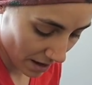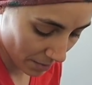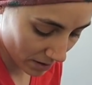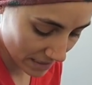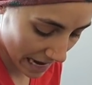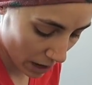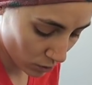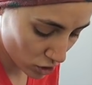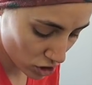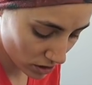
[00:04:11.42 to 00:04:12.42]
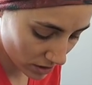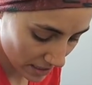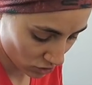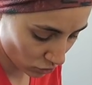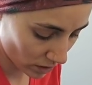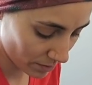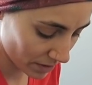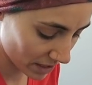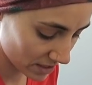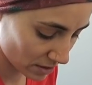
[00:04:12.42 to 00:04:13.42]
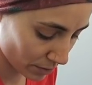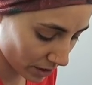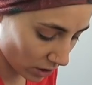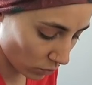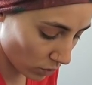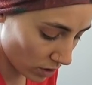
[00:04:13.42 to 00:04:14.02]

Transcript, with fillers: about an hour, 20 minutes, depending on